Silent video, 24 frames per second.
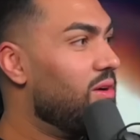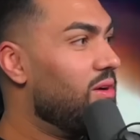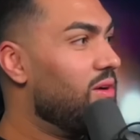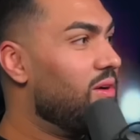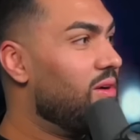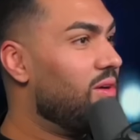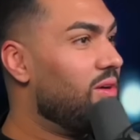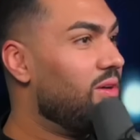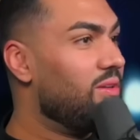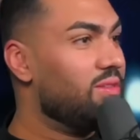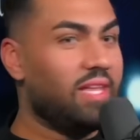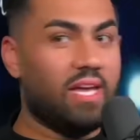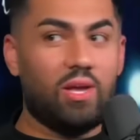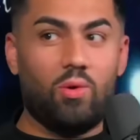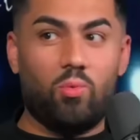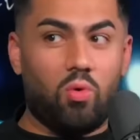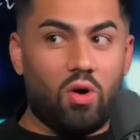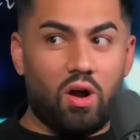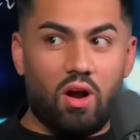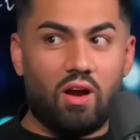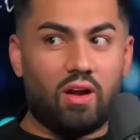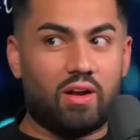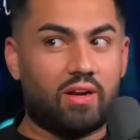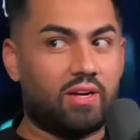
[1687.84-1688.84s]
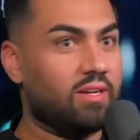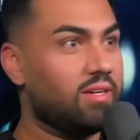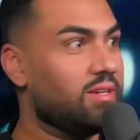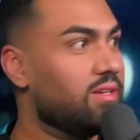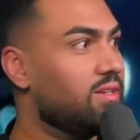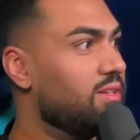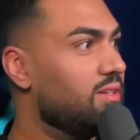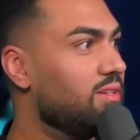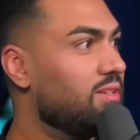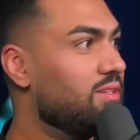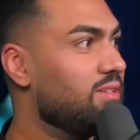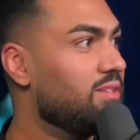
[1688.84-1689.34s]
Yeah, yeah, they yeah, work.
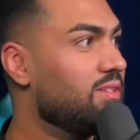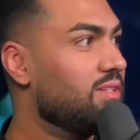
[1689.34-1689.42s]
Yeah. yeah.